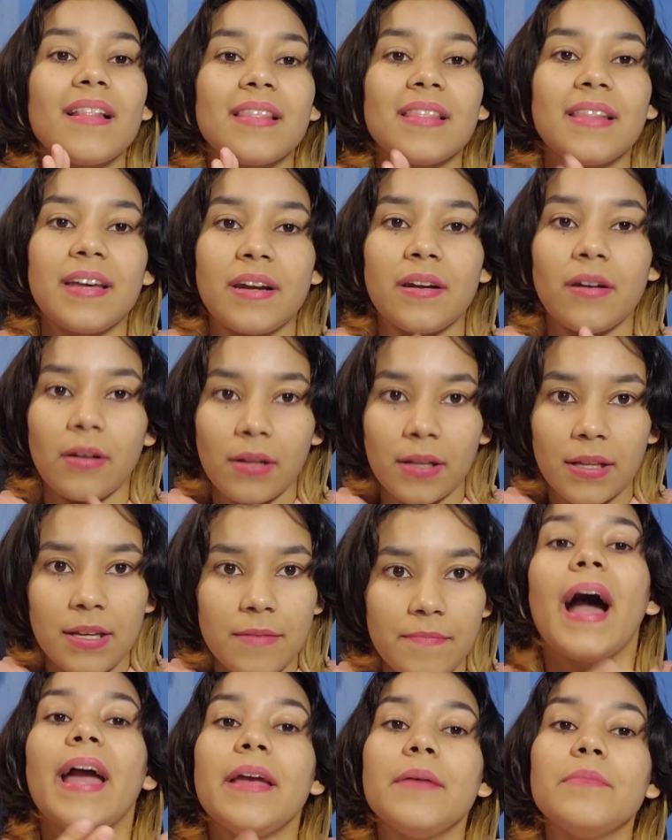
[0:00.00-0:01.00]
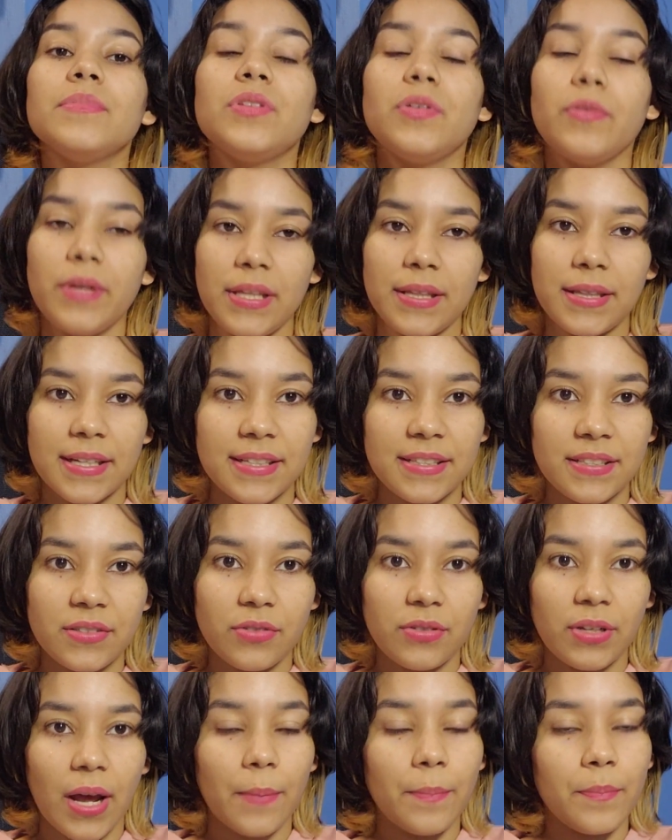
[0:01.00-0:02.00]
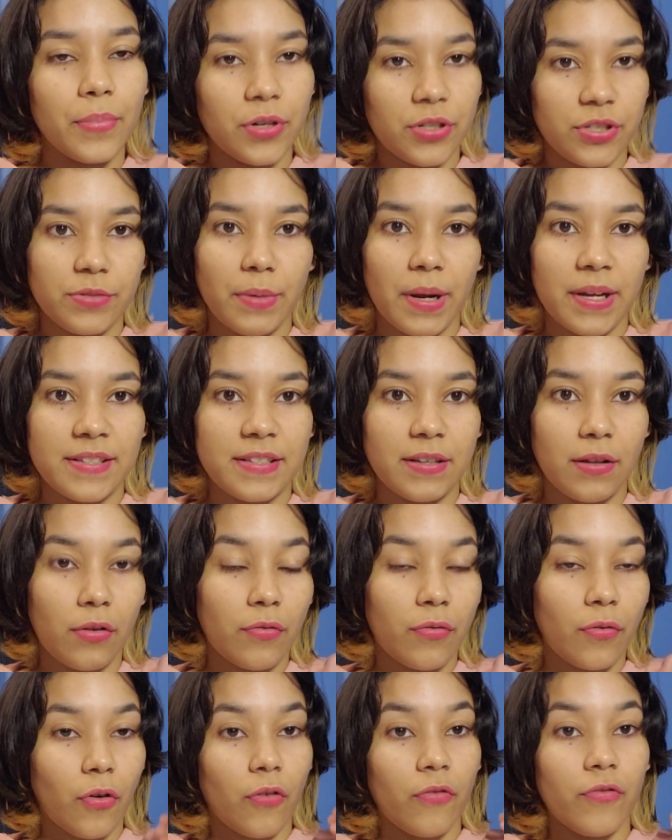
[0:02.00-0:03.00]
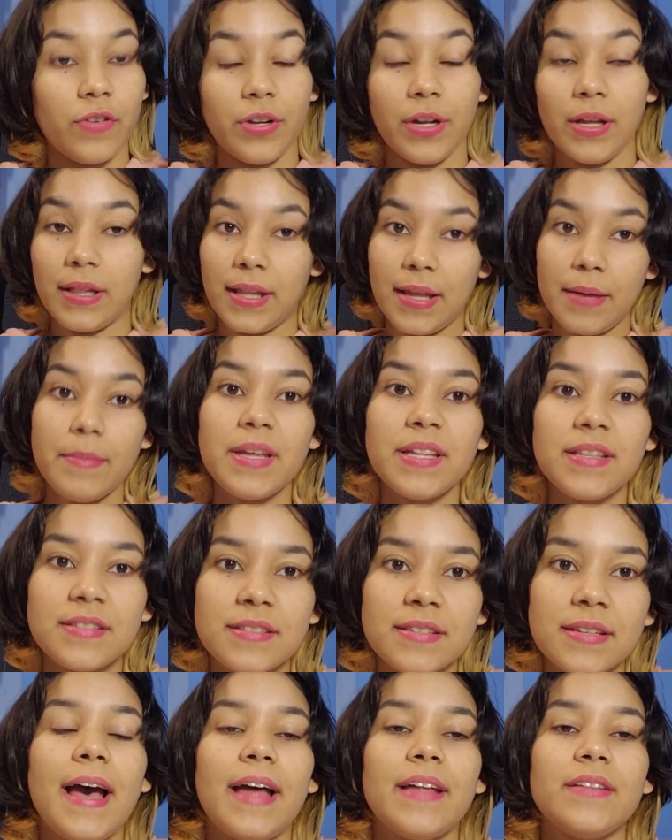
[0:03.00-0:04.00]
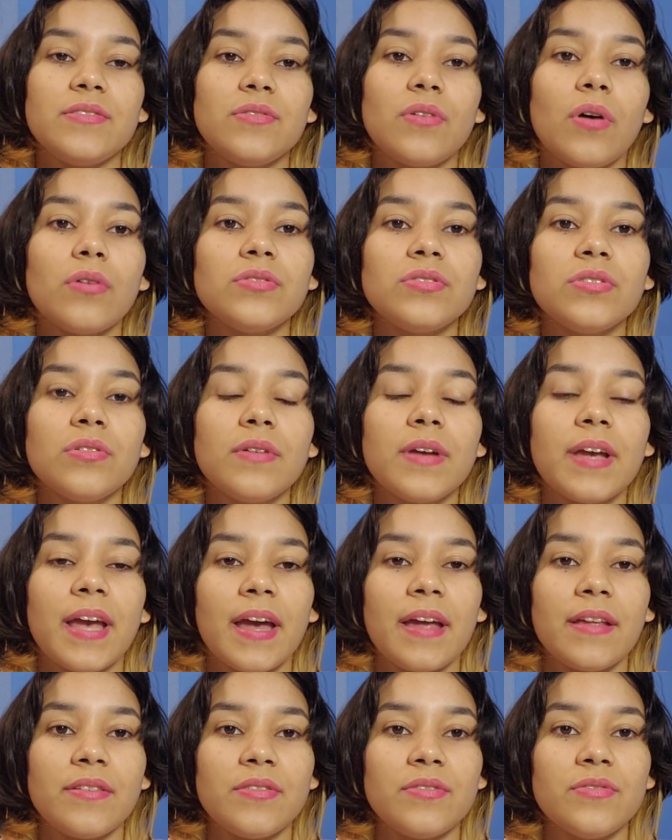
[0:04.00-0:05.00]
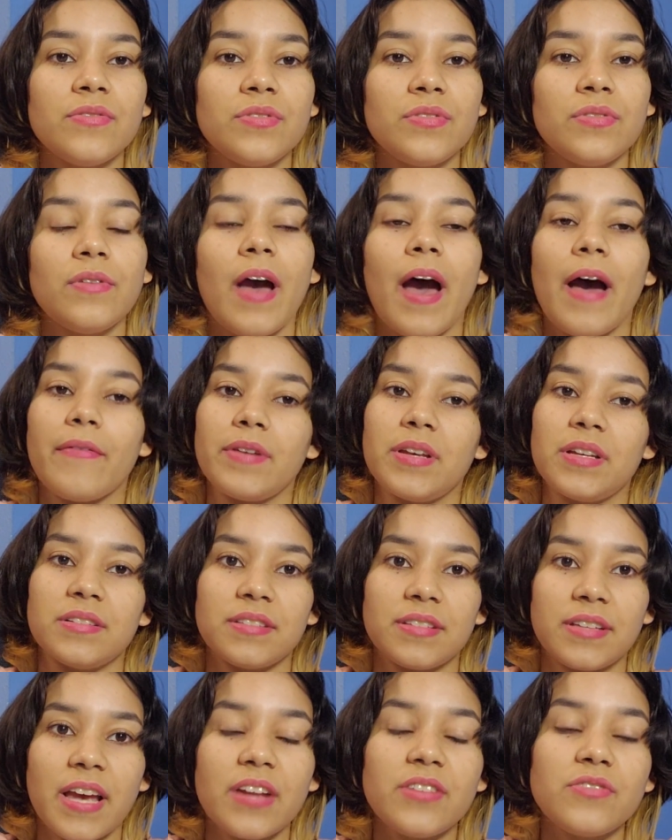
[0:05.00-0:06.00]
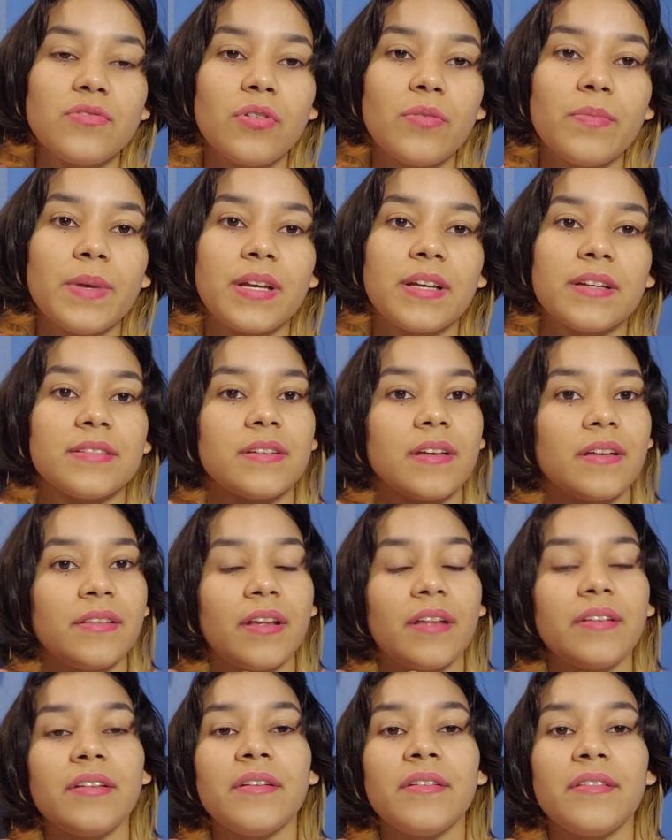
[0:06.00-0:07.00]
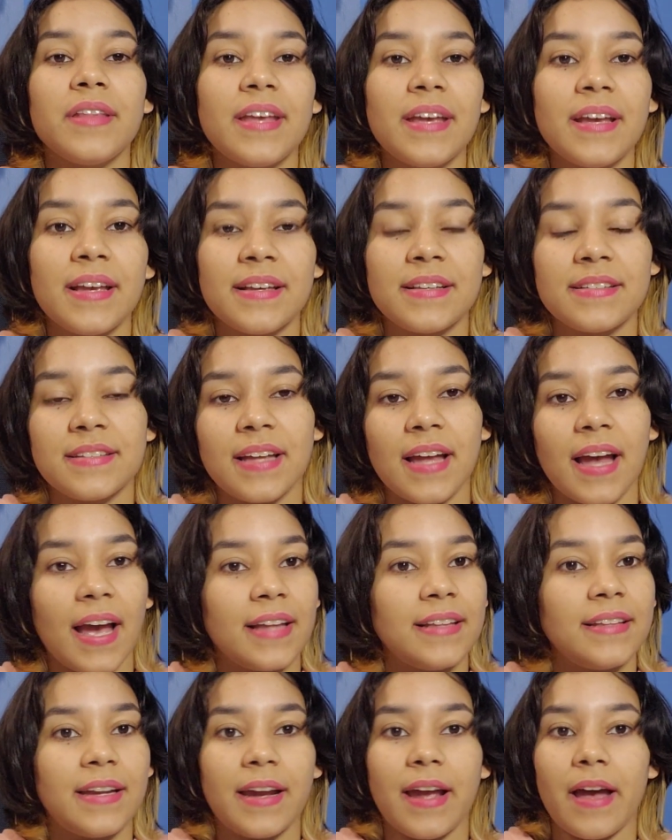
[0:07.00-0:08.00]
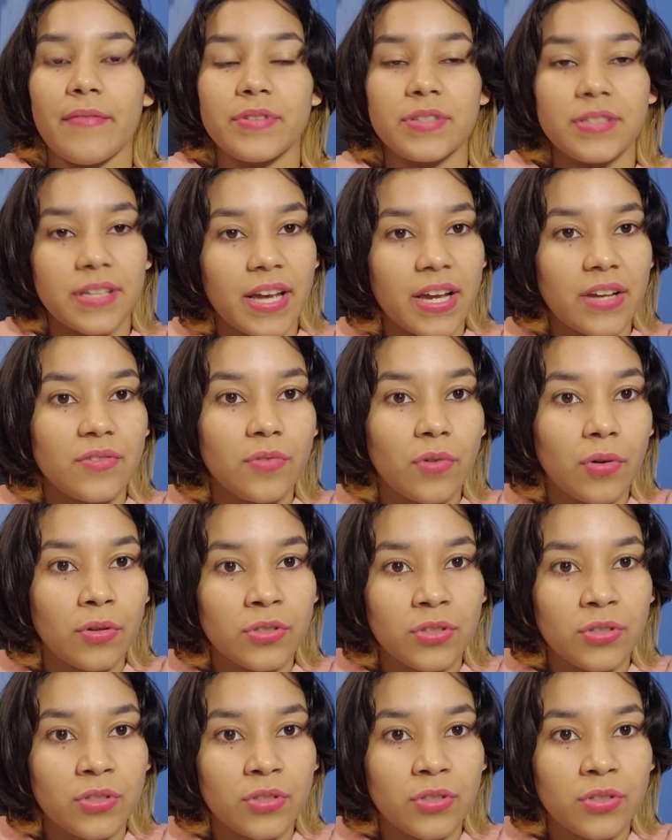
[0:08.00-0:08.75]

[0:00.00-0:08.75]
literally, I am doing this to not push myself over the limits, and to also get used to having a schedule, because another thing is that I didn't have a schedule.